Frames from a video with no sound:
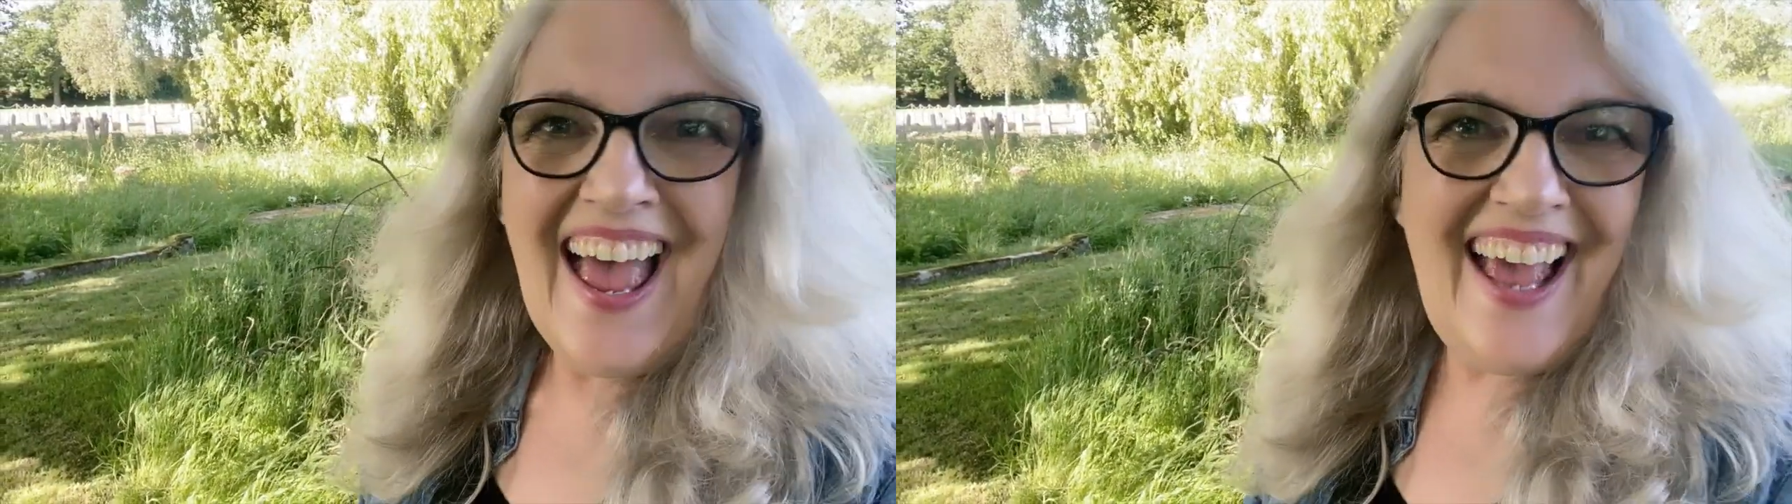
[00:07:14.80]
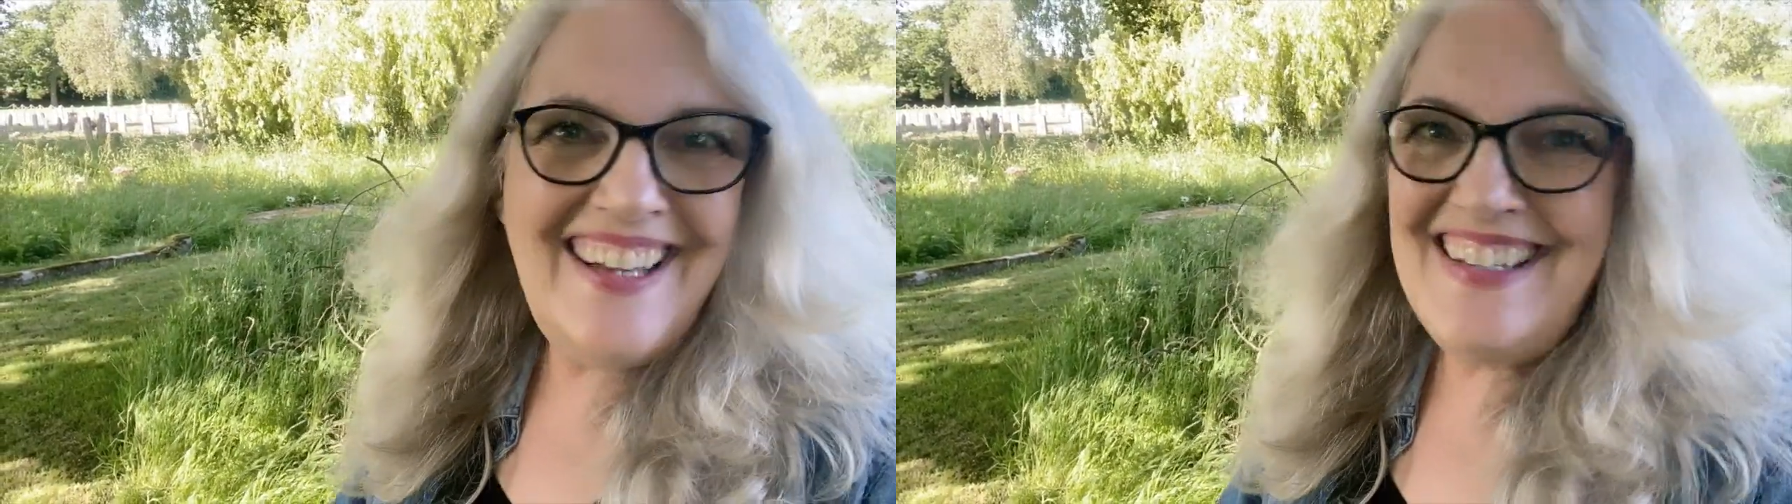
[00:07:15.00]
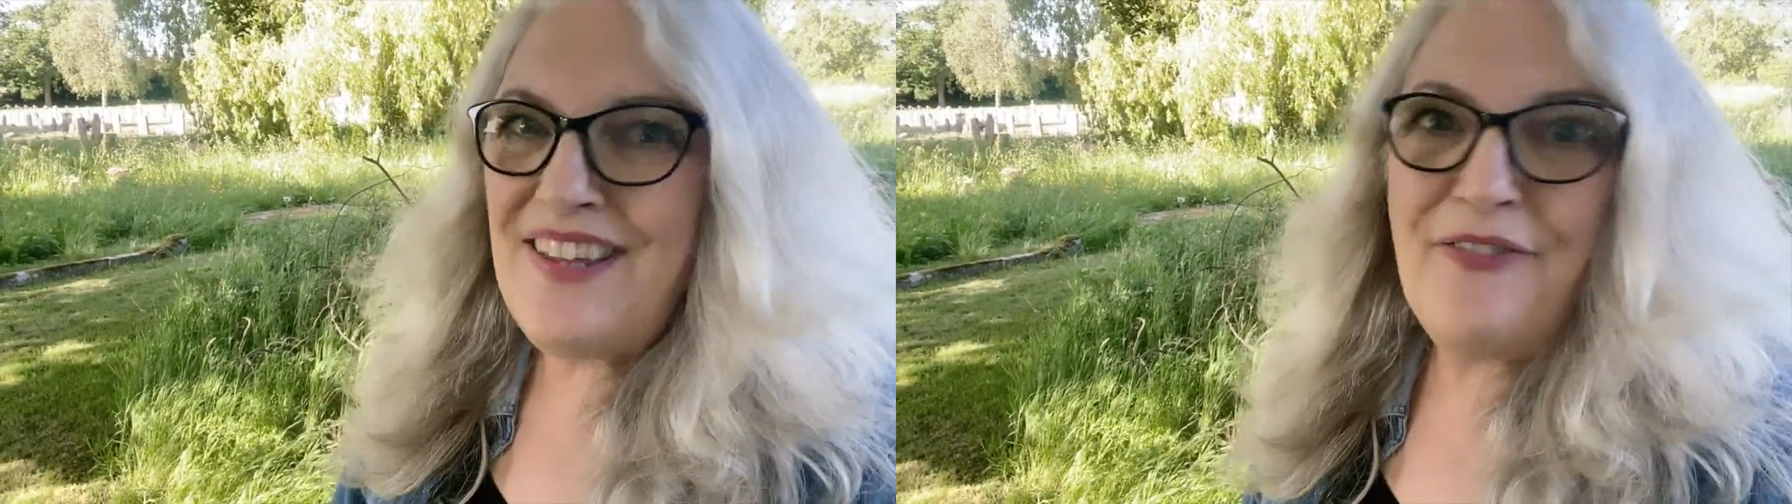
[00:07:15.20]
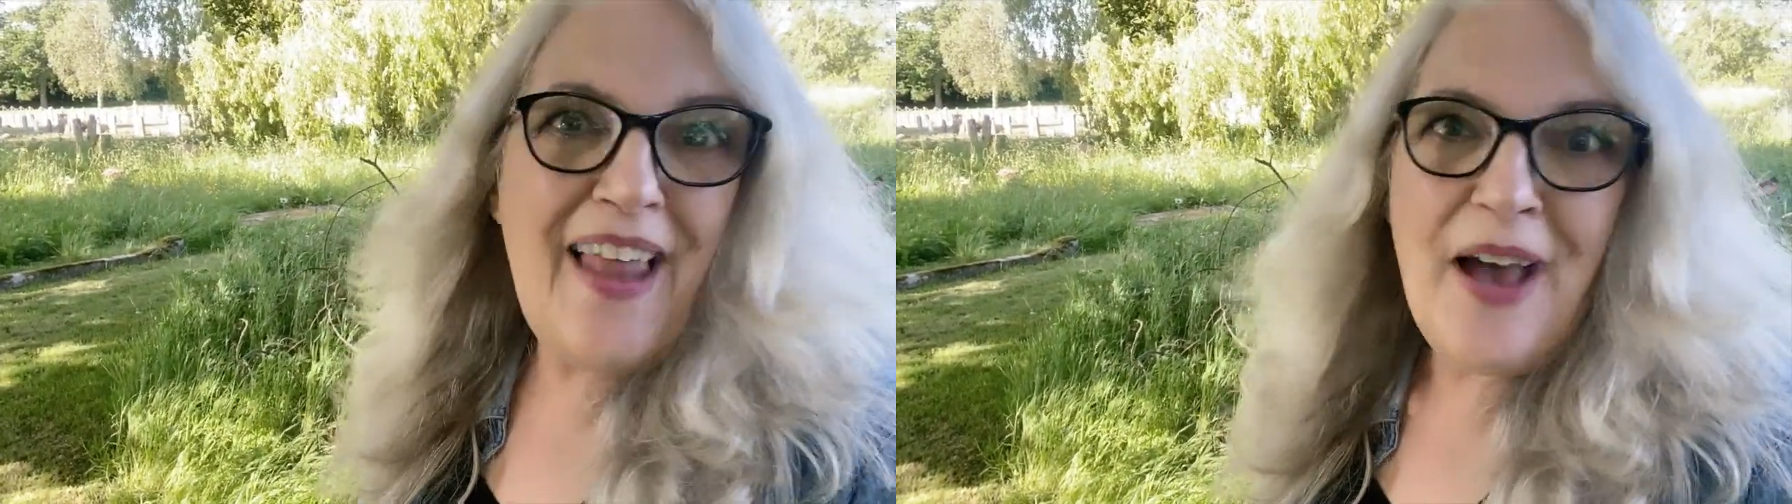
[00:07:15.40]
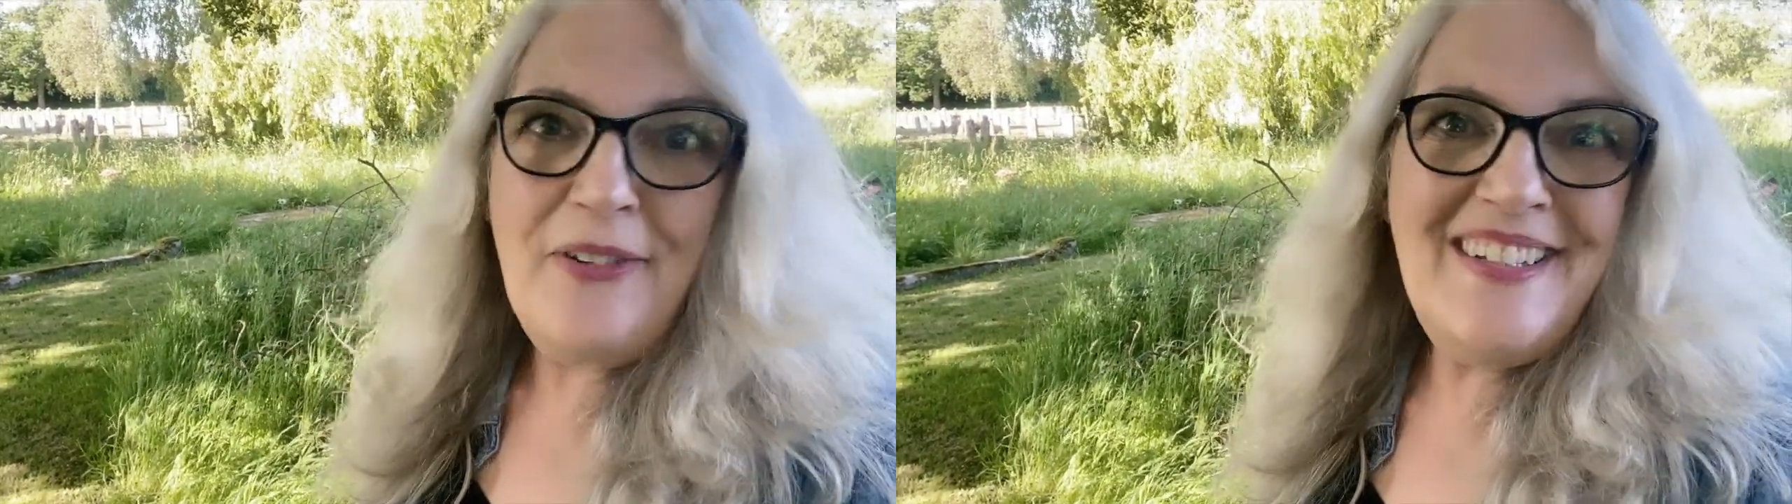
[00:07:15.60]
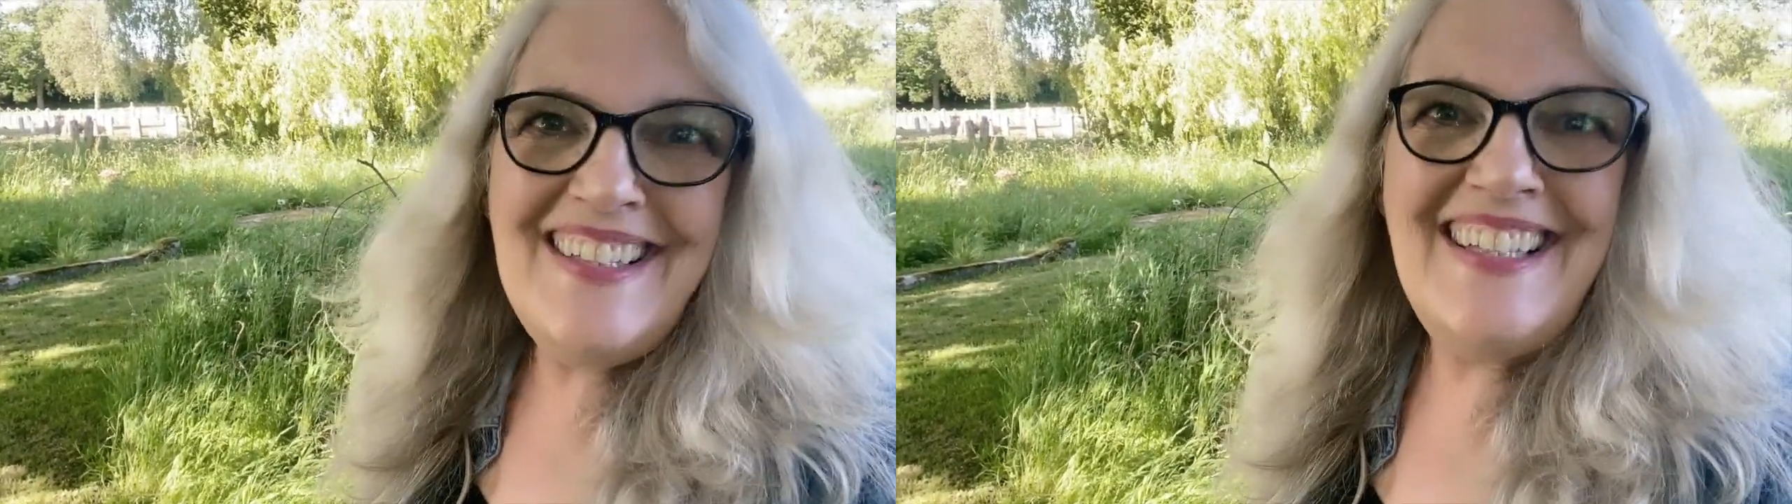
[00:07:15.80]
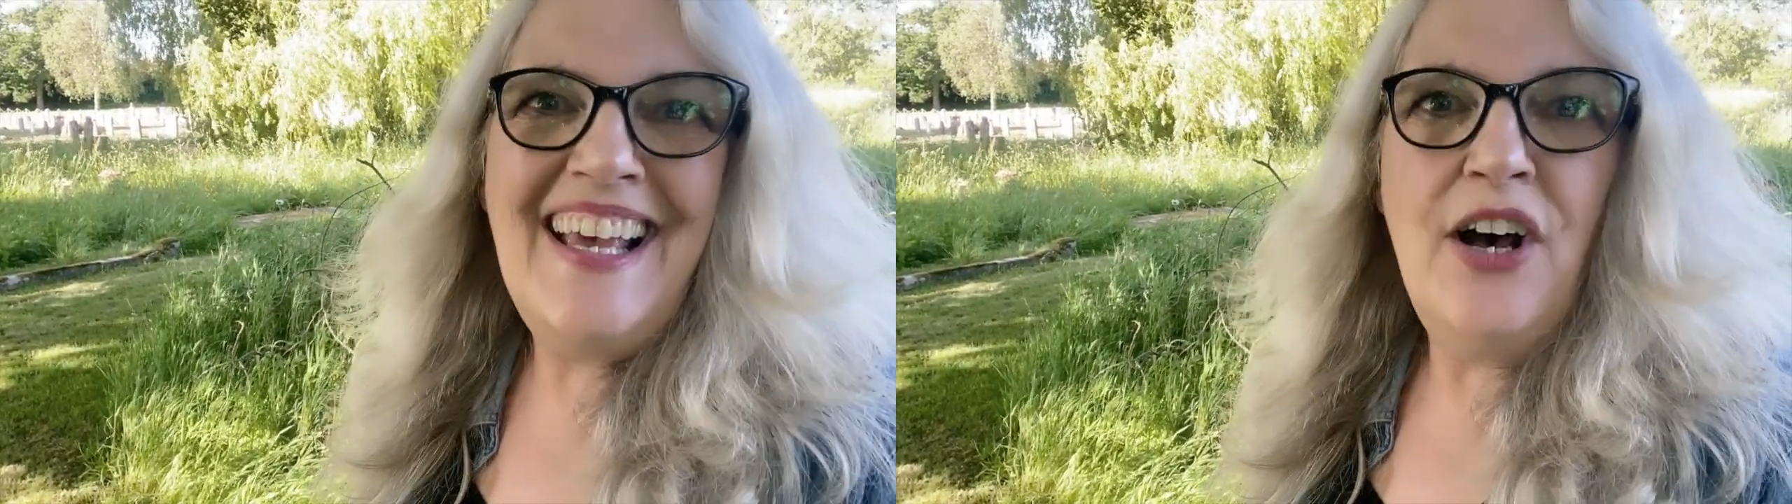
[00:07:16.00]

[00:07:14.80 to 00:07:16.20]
and the flowers